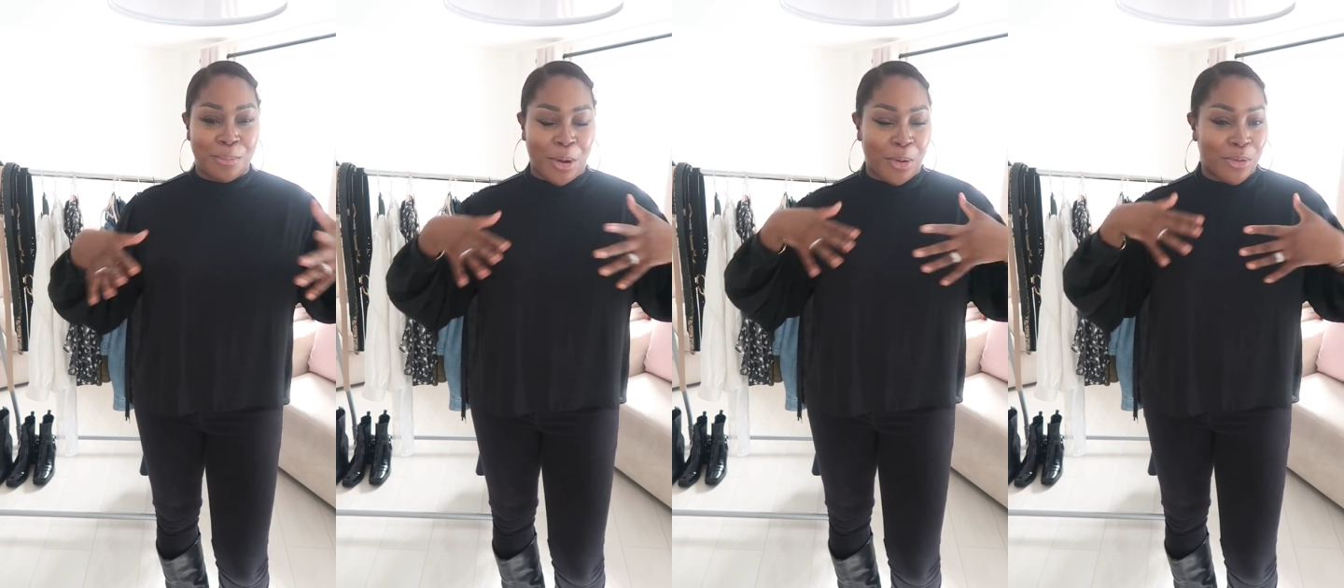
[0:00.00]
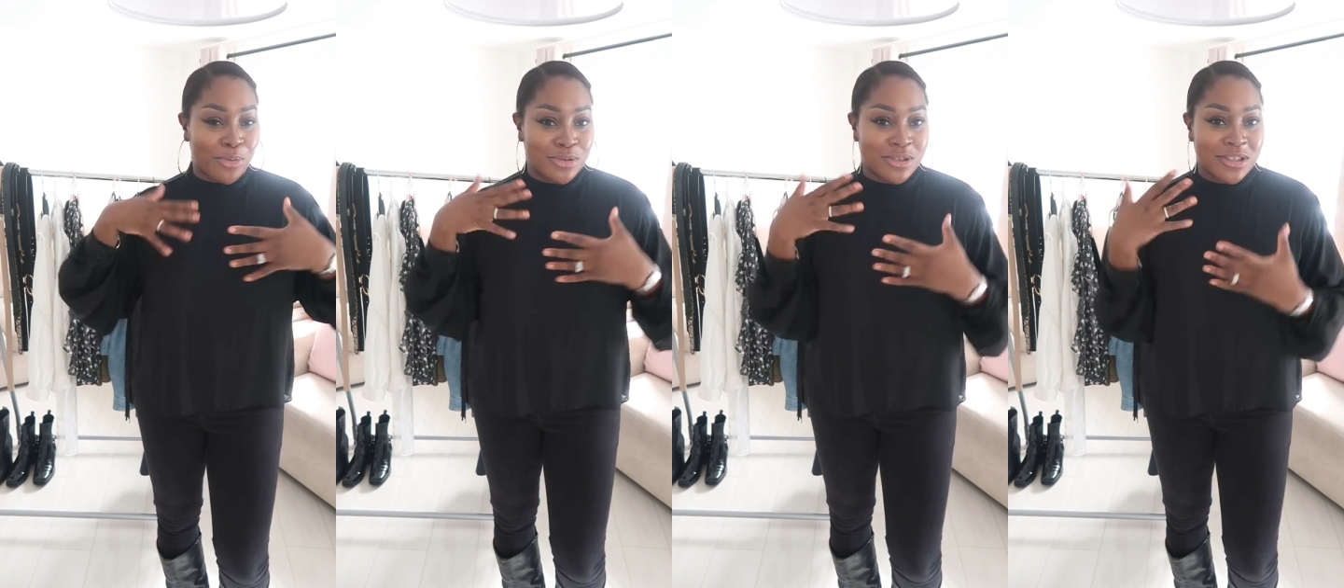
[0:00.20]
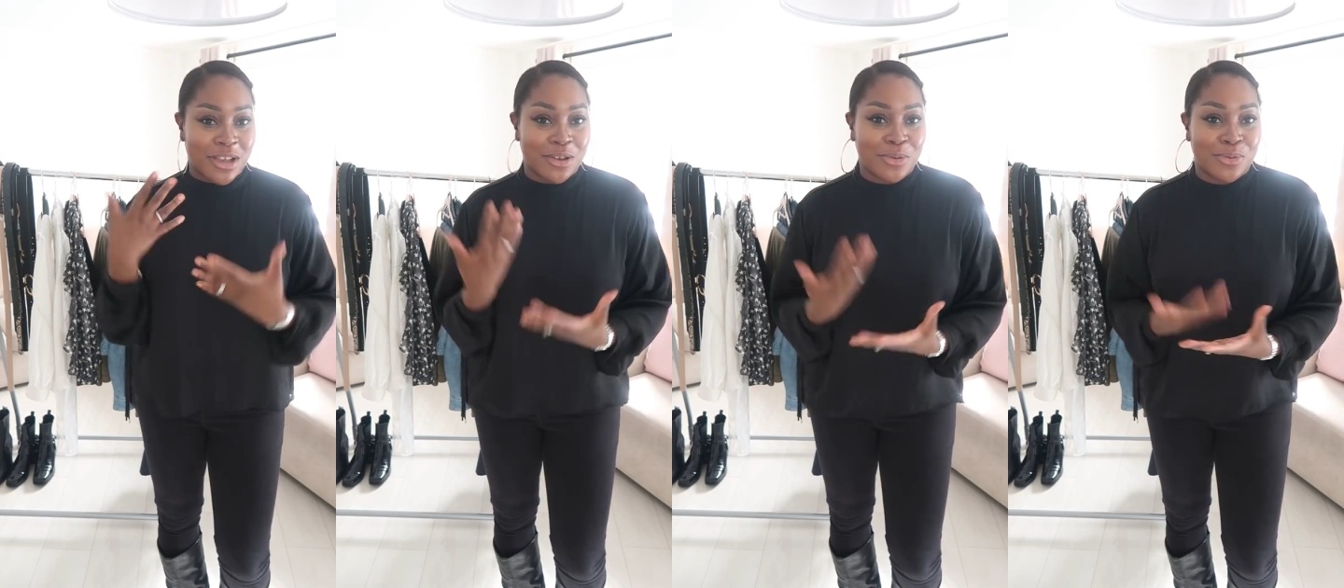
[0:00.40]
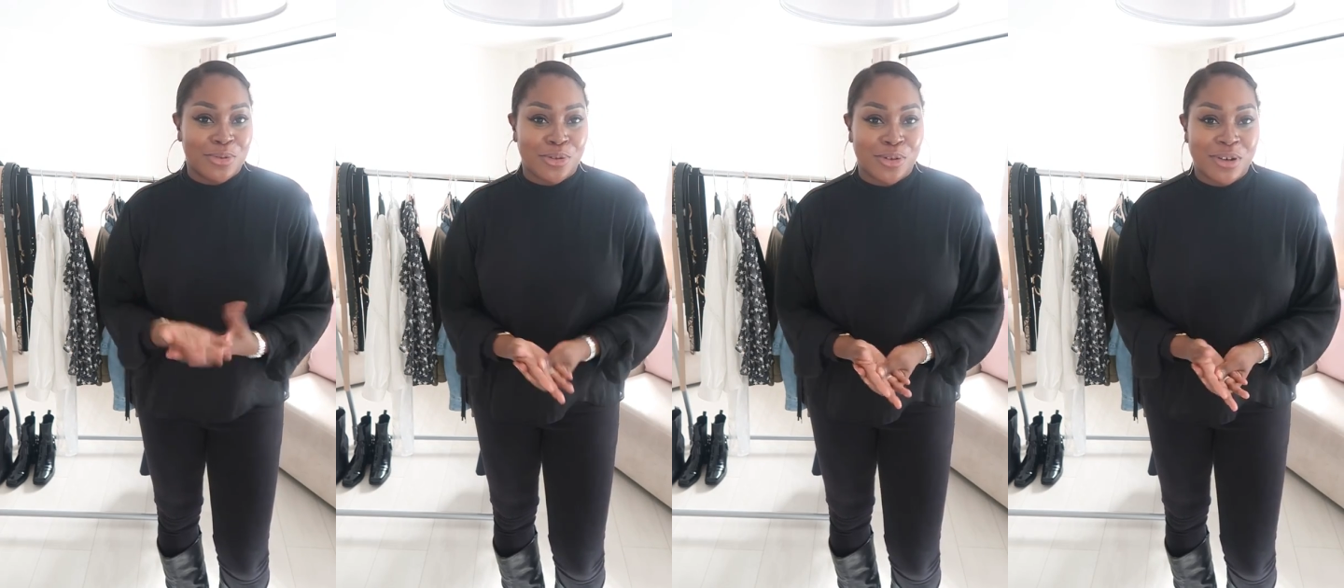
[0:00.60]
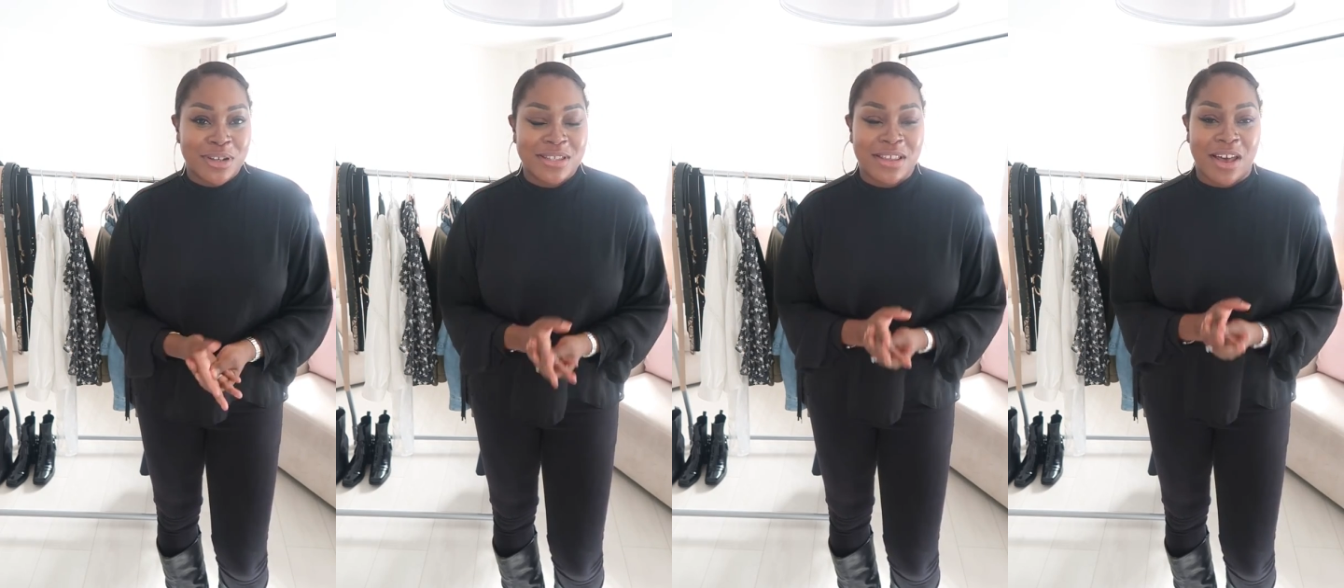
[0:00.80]
but also
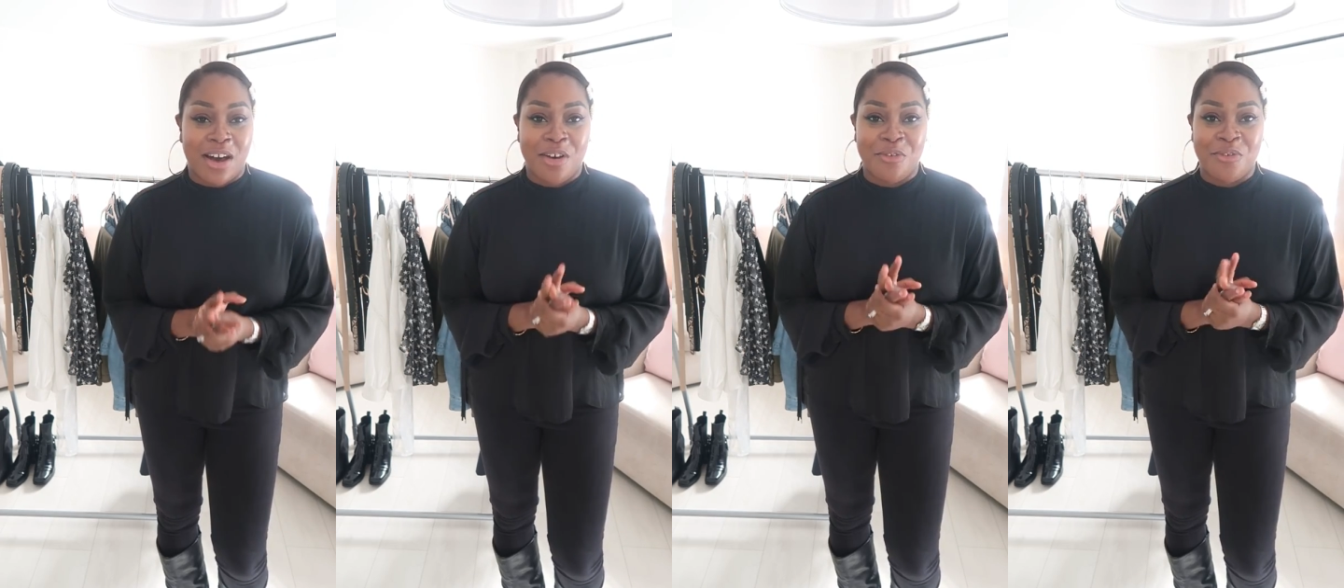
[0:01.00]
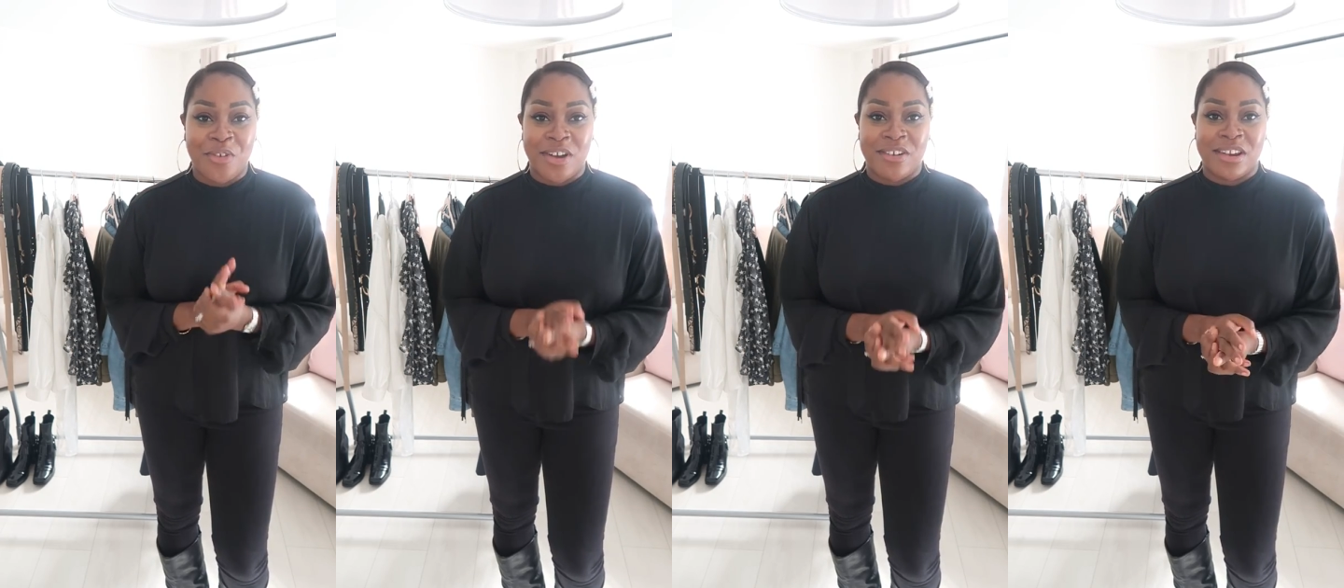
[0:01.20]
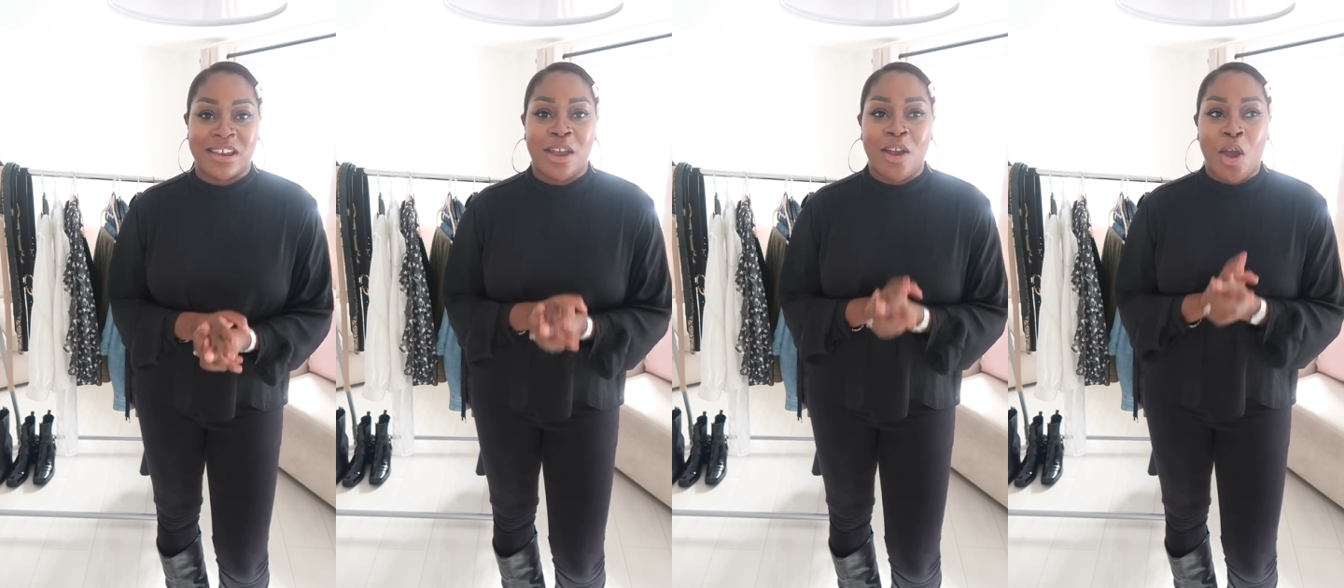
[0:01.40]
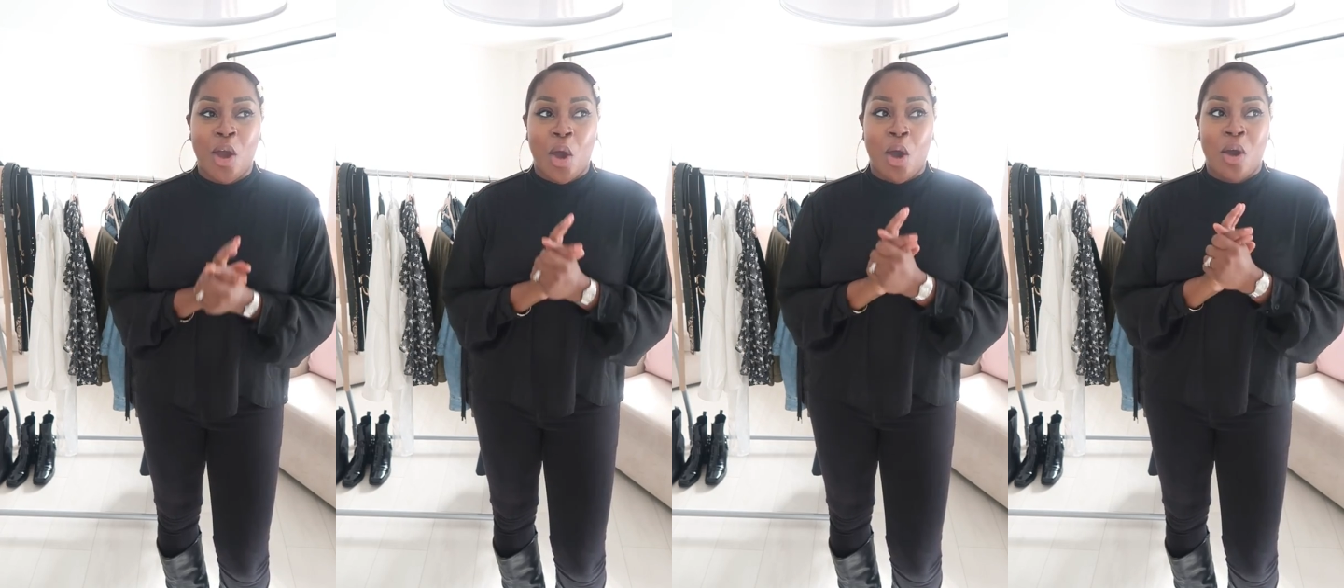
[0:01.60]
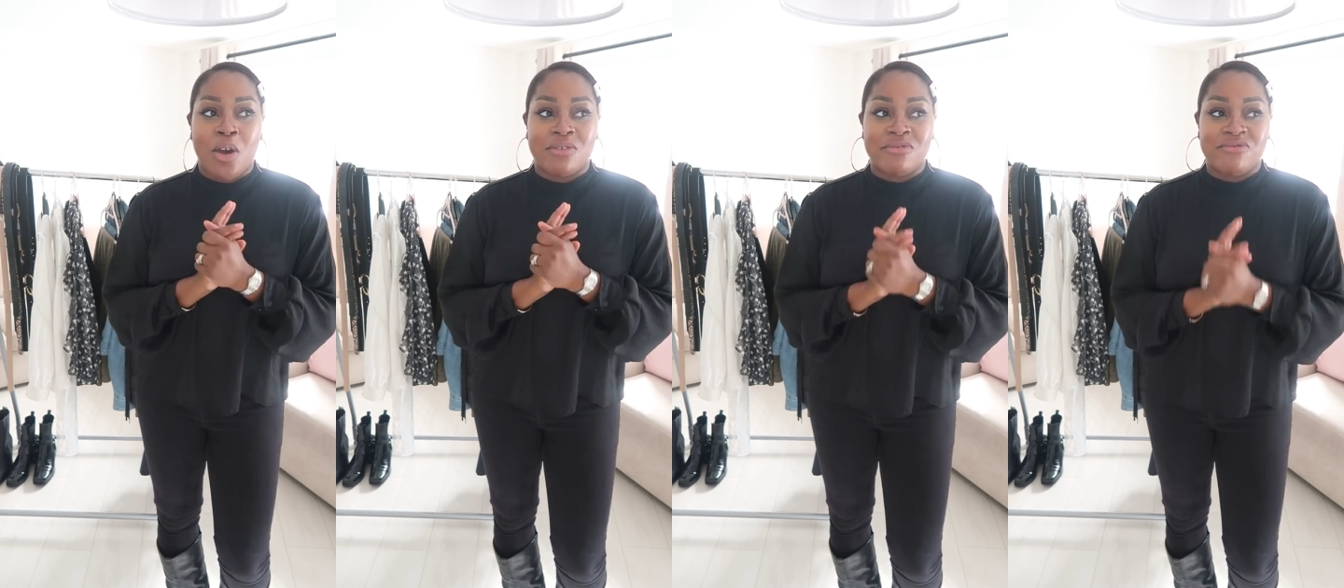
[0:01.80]
looks that are very
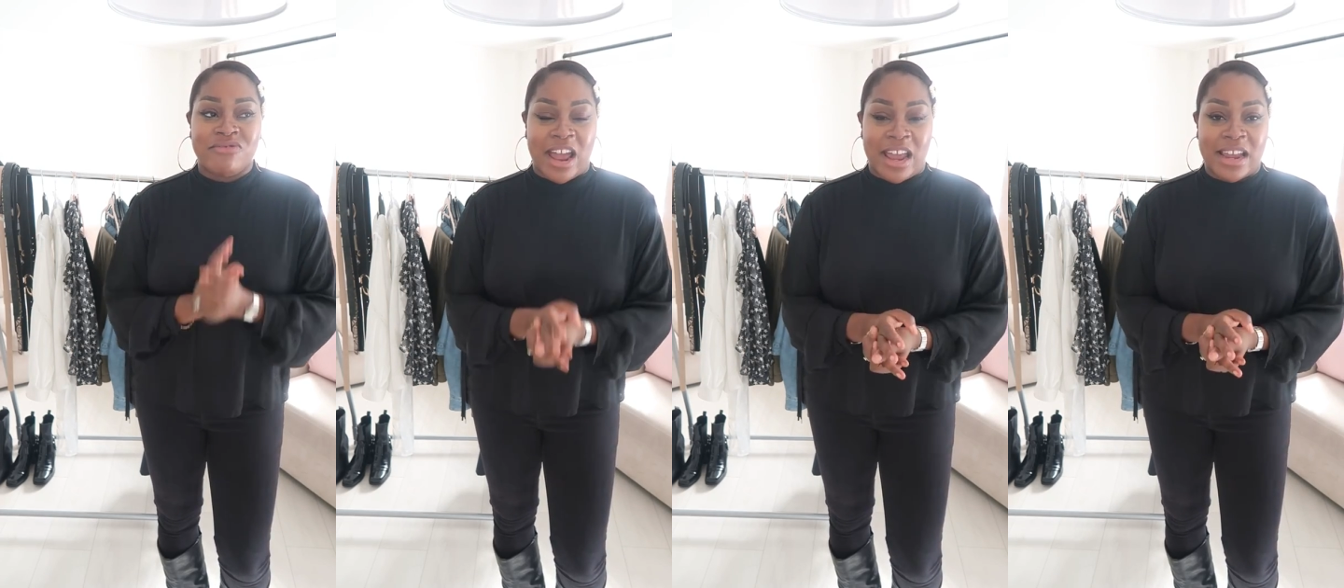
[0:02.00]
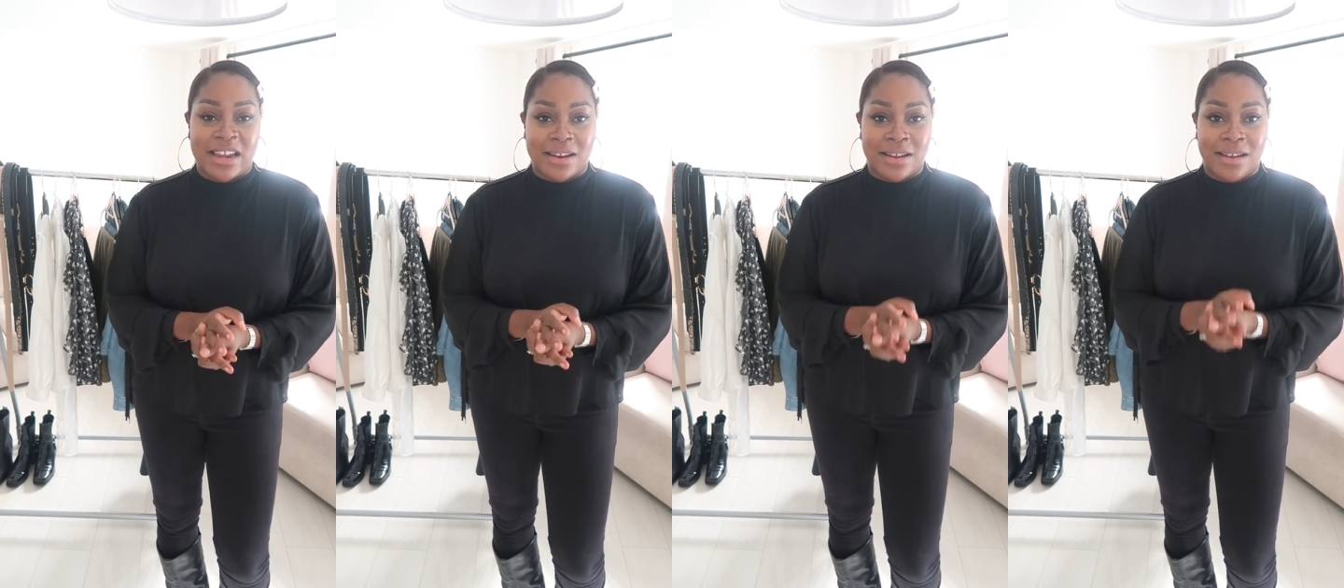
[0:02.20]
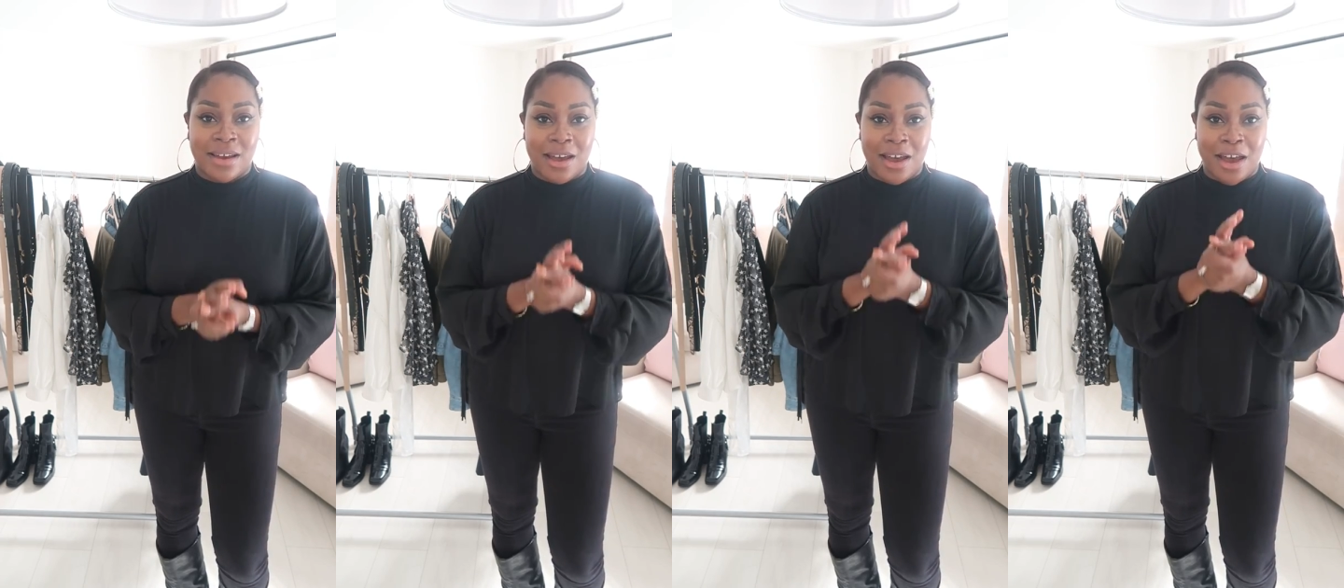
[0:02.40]
rain